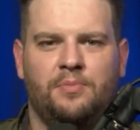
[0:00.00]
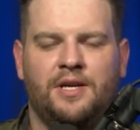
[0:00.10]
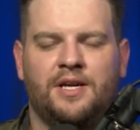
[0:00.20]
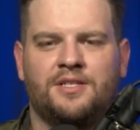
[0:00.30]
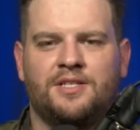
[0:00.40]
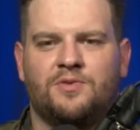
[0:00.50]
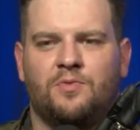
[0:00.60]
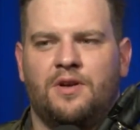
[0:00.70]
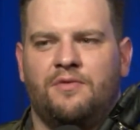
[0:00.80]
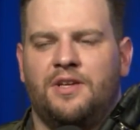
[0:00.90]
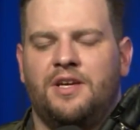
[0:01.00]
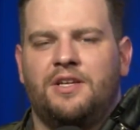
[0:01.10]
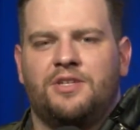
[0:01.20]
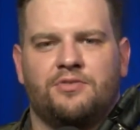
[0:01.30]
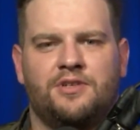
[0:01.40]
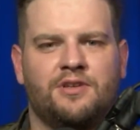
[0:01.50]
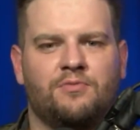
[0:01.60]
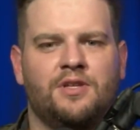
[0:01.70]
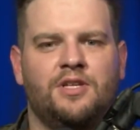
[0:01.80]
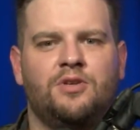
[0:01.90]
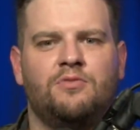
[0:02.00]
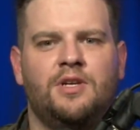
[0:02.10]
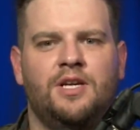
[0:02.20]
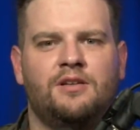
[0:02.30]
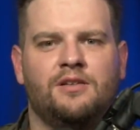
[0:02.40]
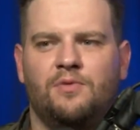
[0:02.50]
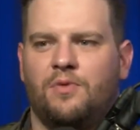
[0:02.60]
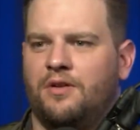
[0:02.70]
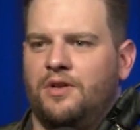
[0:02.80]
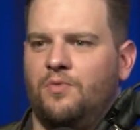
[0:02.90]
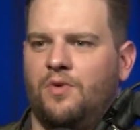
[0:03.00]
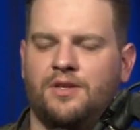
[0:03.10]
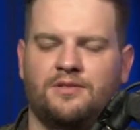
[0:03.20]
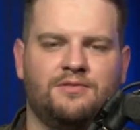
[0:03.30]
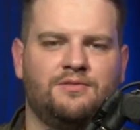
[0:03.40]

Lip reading: because it's one of the industries that really uniquely, whether you want to